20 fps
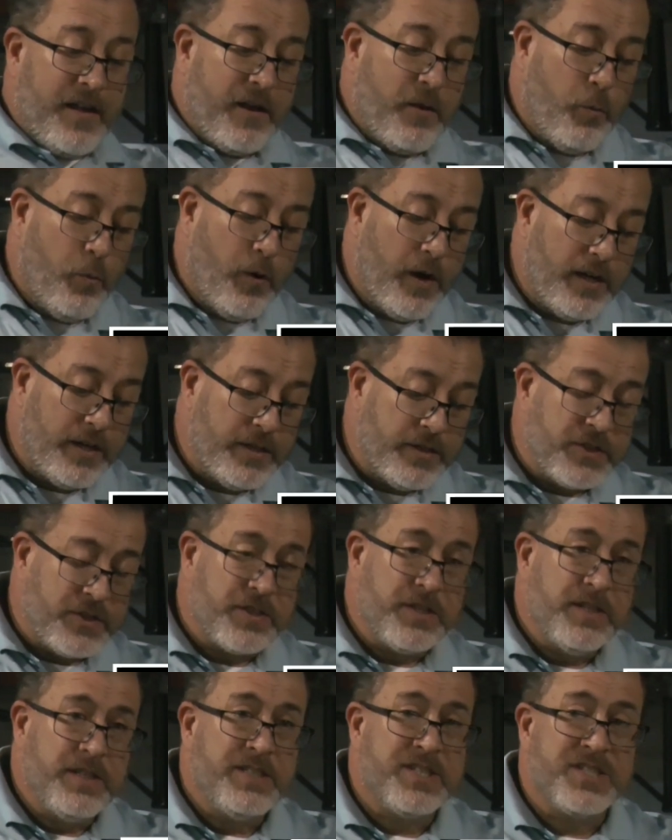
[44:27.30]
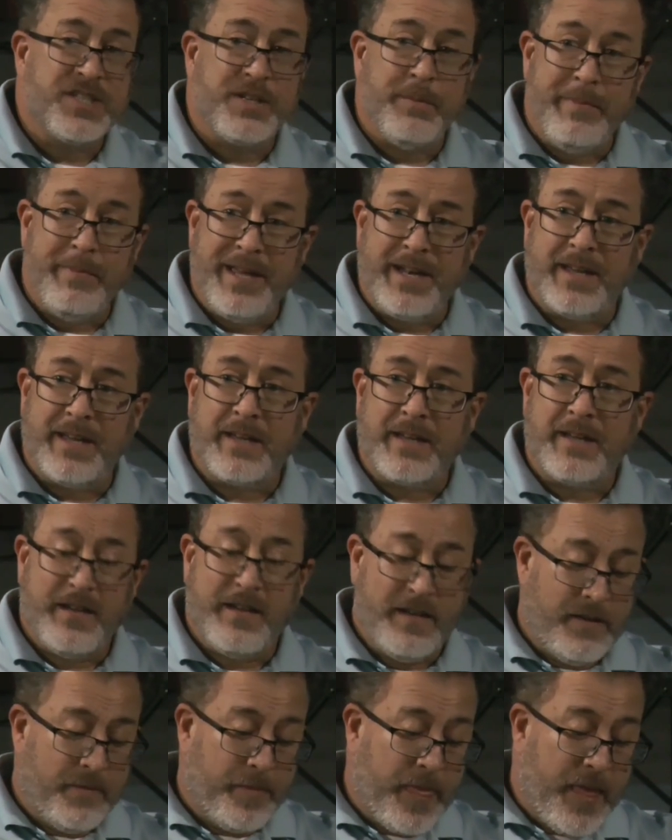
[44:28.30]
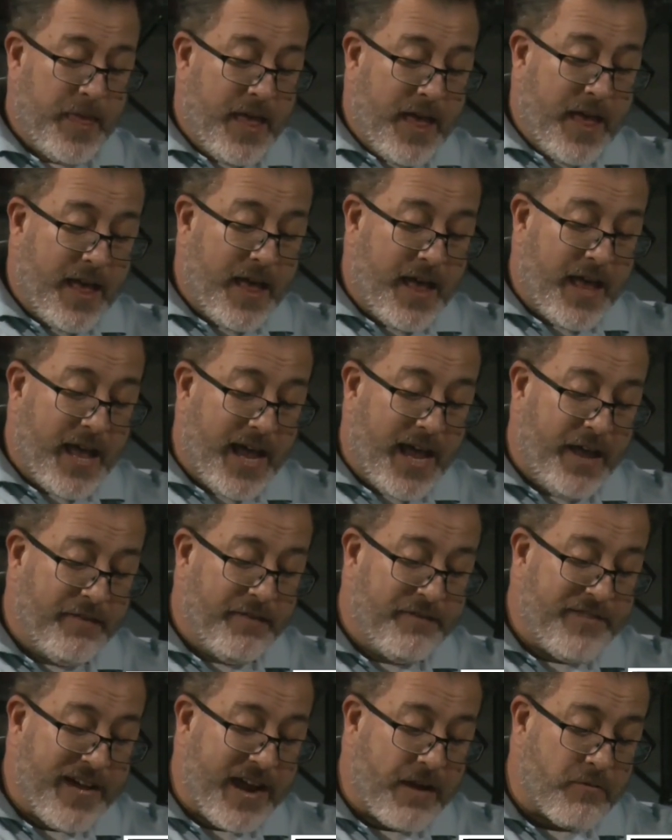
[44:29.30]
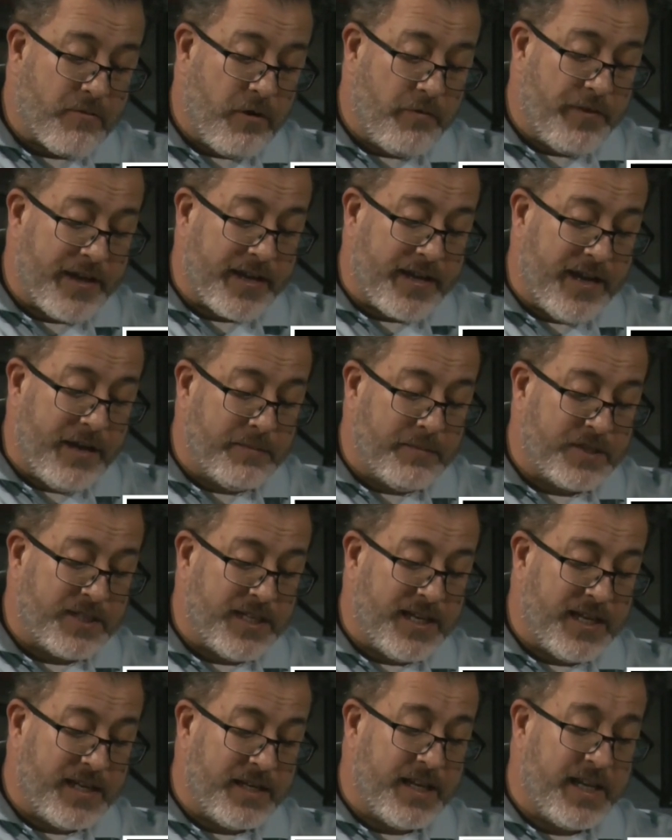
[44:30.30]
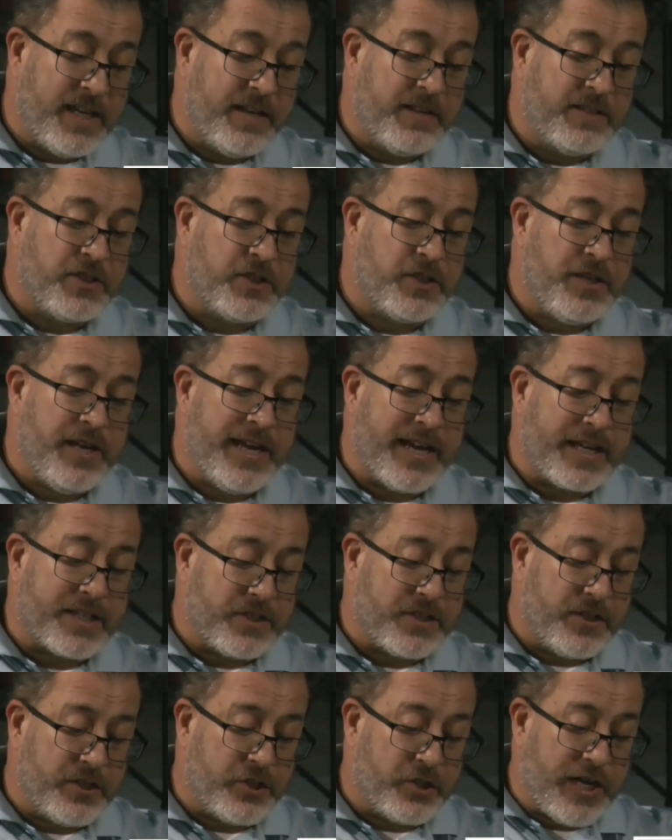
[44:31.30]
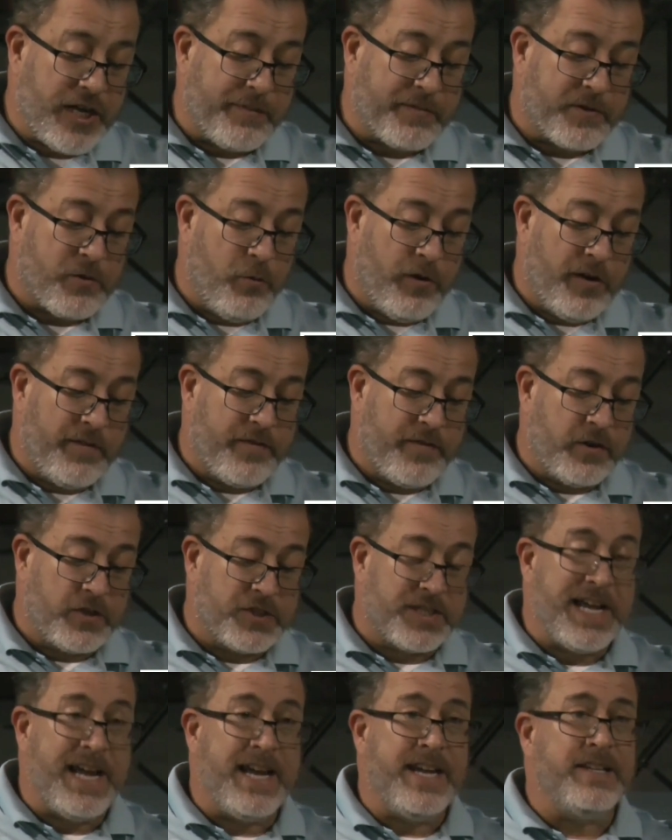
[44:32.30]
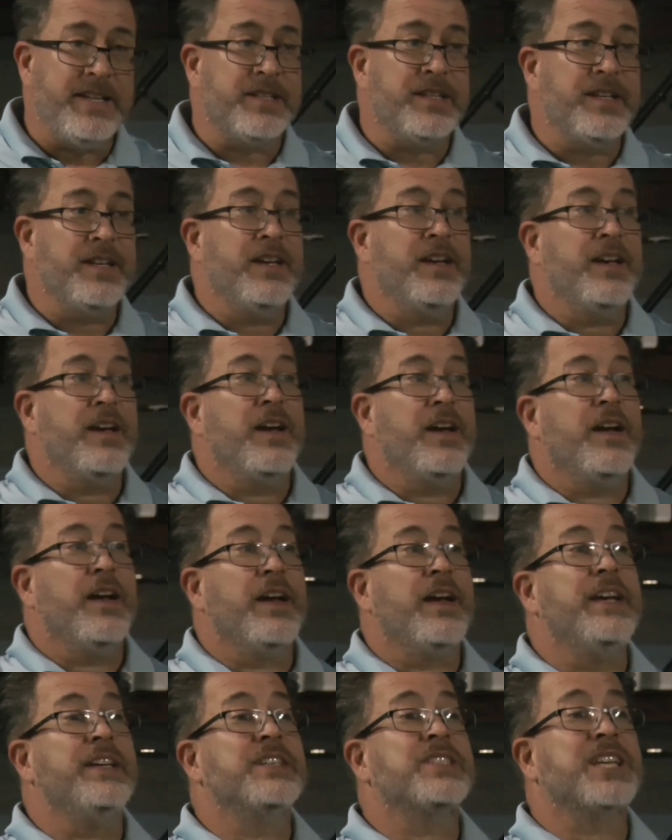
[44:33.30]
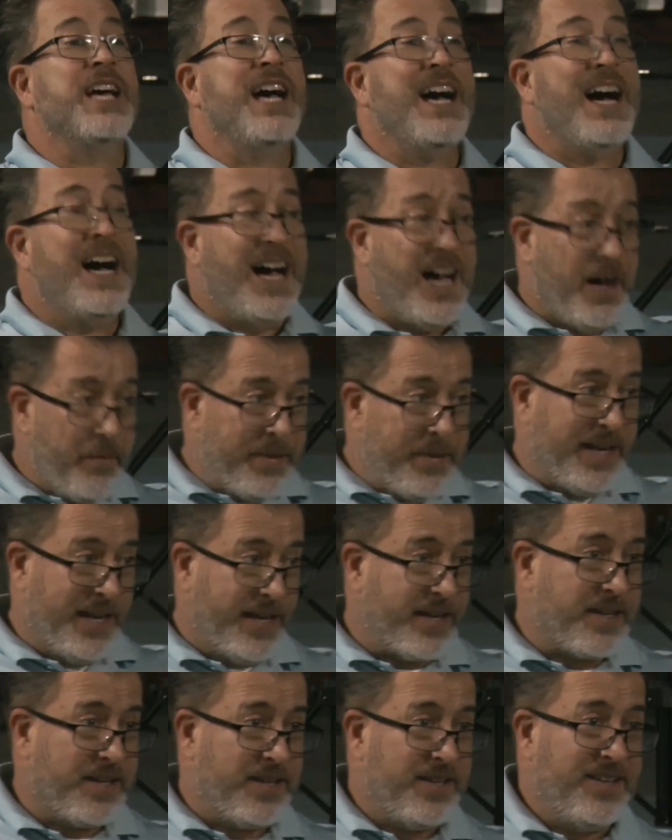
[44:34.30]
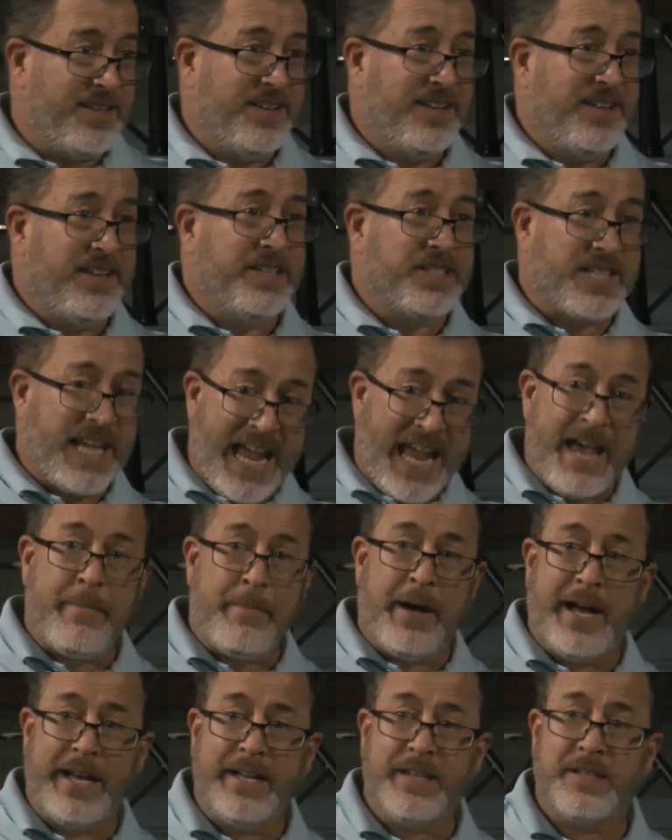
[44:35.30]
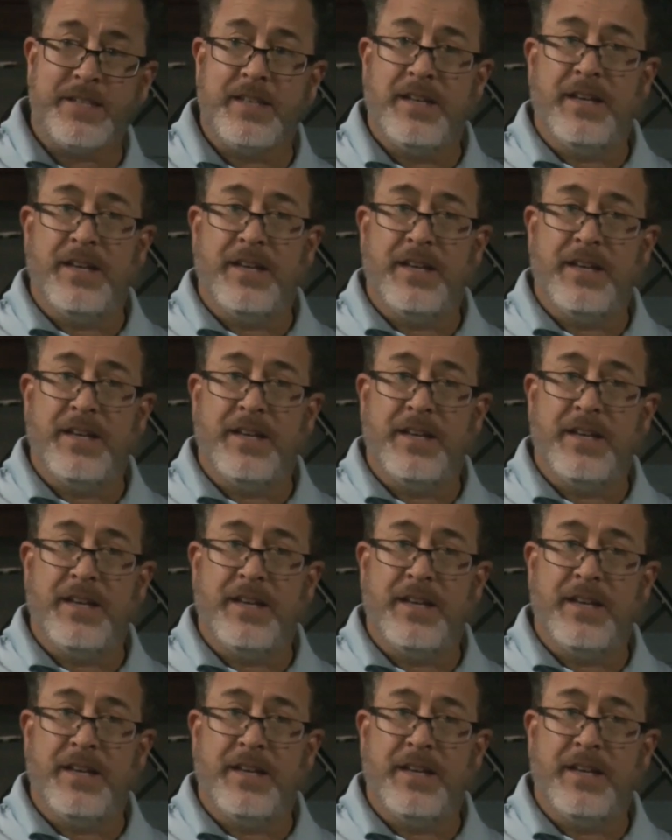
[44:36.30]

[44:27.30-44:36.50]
was Semitic, and Pharaoh that comes in Exodus chapter 1, verse 8, is Hamitic, is a Hamite.